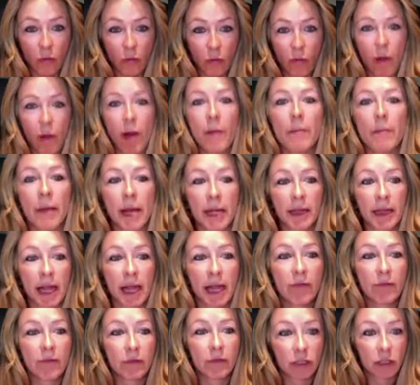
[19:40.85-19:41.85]
what my
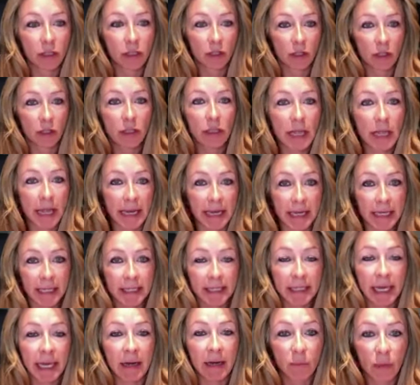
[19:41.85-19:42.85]
life was going to look like in
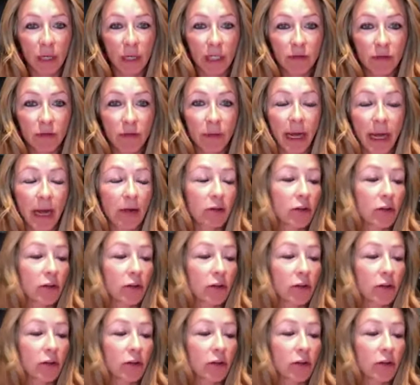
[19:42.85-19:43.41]
10 weeks from now.